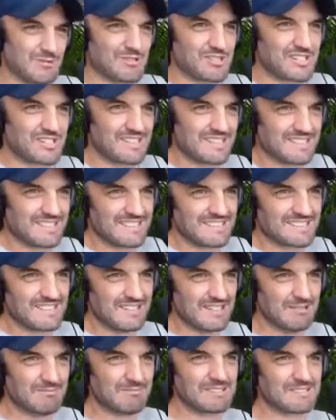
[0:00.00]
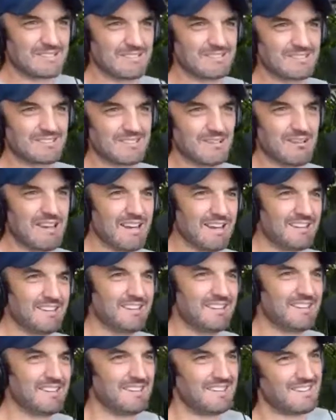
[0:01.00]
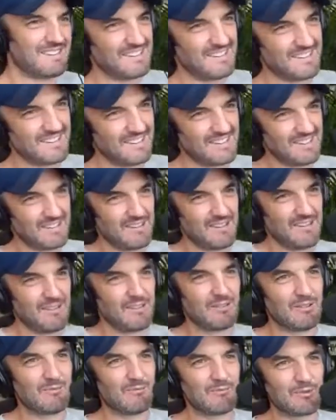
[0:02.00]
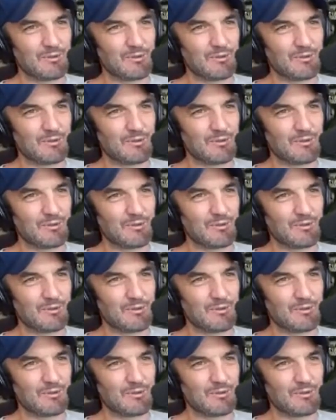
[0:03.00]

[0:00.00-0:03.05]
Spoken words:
watching it this time. So go ahead. You